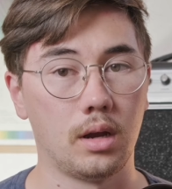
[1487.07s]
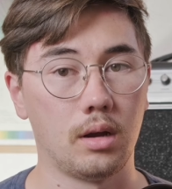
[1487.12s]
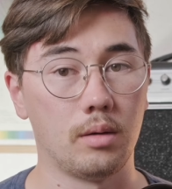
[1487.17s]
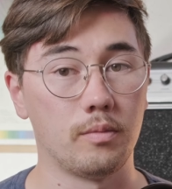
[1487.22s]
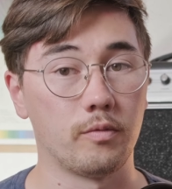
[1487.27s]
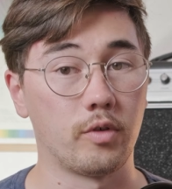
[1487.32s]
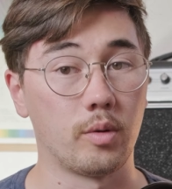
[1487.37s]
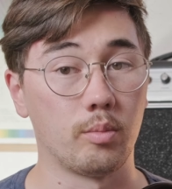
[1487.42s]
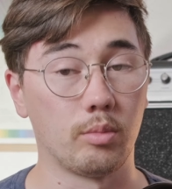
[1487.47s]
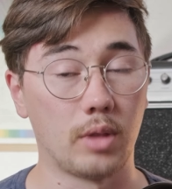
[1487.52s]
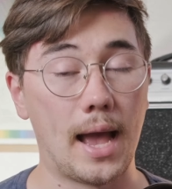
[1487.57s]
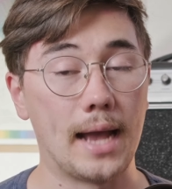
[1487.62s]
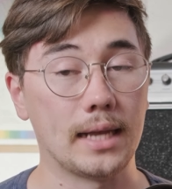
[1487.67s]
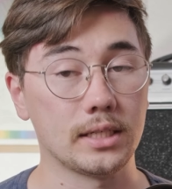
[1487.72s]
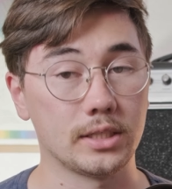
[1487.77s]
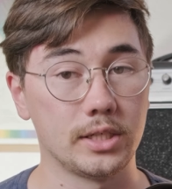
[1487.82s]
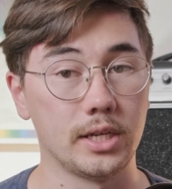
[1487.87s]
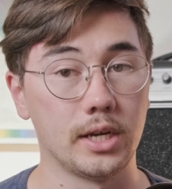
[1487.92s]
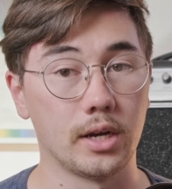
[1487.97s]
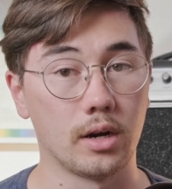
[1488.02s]
from
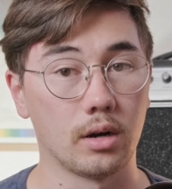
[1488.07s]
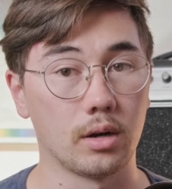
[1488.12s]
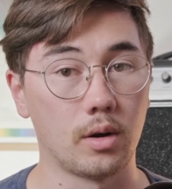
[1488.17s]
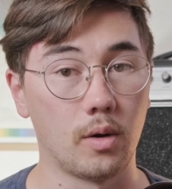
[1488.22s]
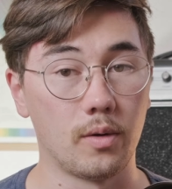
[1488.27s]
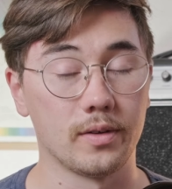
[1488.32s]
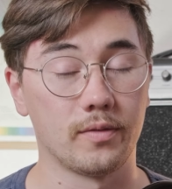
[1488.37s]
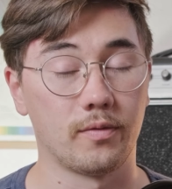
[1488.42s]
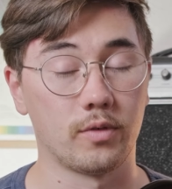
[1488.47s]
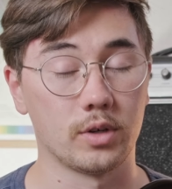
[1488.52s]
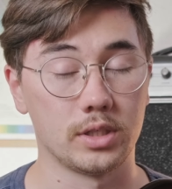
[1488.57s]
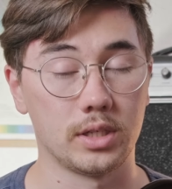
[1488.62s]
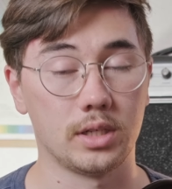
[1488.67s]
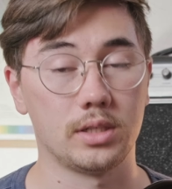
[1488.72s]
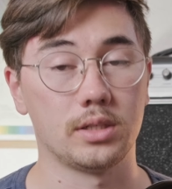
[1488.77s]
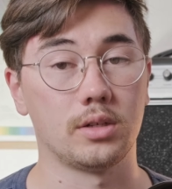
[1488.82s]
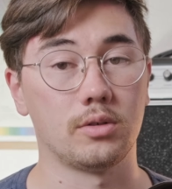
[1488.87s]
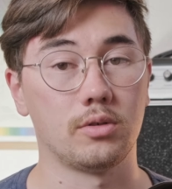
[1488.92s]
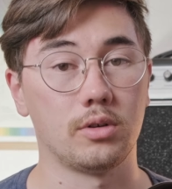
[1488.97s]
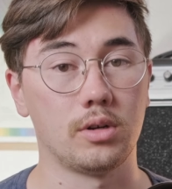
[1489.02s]
last year going for
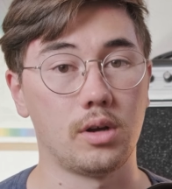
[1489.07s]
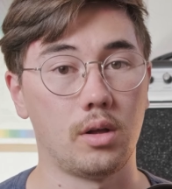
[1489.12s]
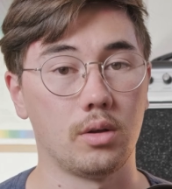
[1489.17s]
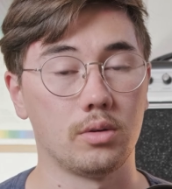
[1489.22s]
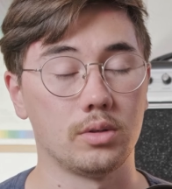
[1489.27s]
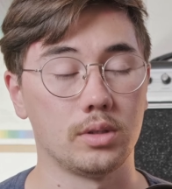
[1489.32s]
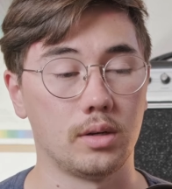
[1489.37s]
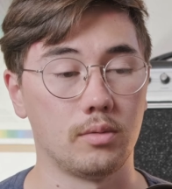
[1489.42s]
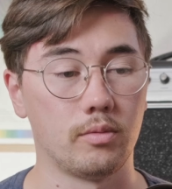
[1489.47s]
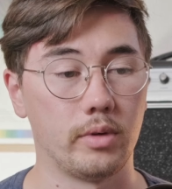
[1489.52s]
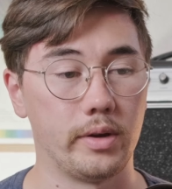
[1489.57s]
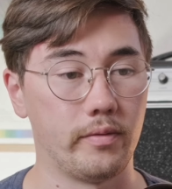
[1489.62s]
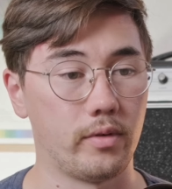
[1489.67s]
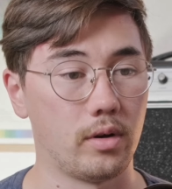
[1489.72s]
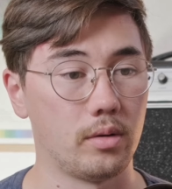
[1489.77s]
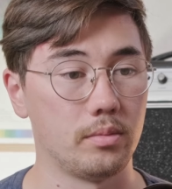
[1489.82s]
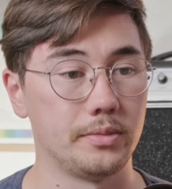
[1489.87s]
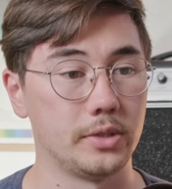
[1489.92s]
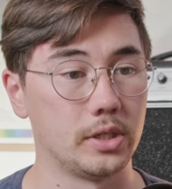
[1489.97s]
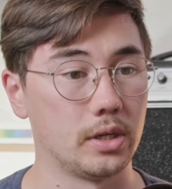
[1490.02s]
$600 on Reverb.